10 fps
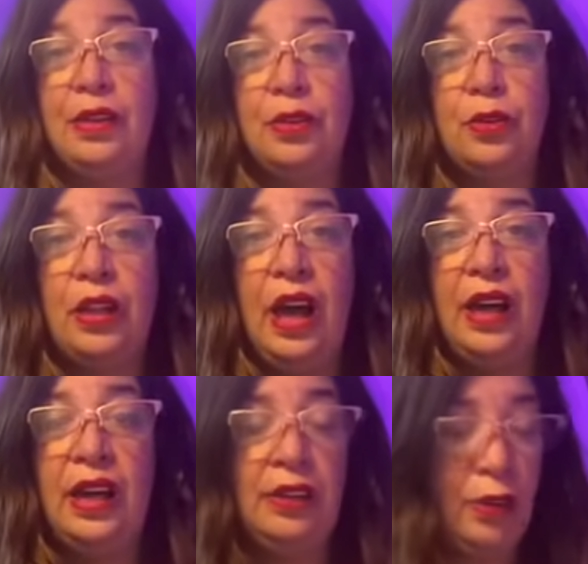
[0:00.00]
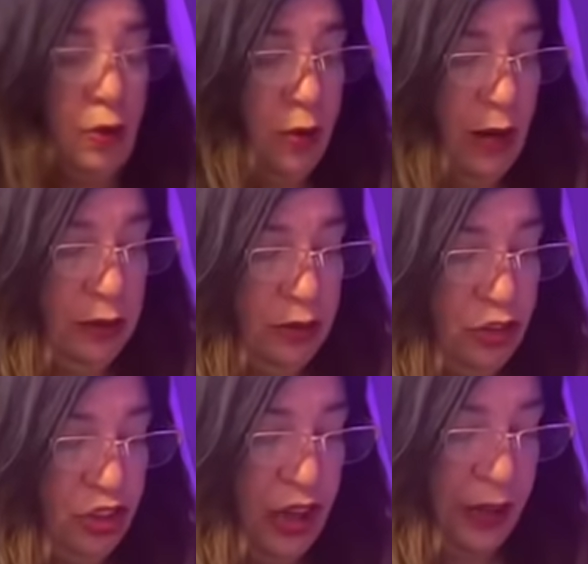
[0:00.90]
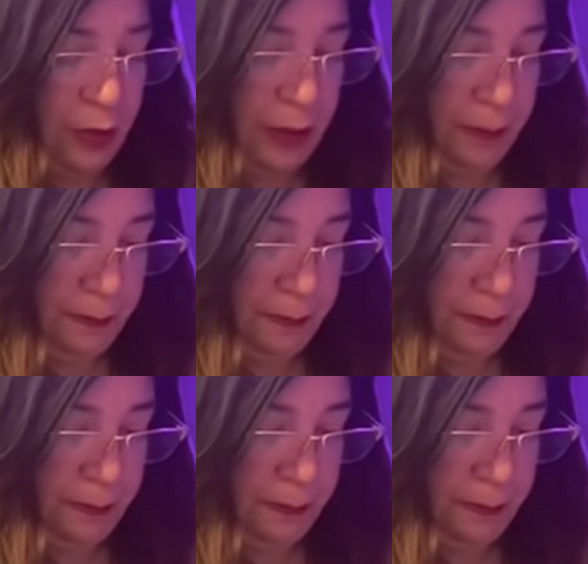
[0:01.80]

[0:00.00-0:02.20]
third eye and the crown chakra.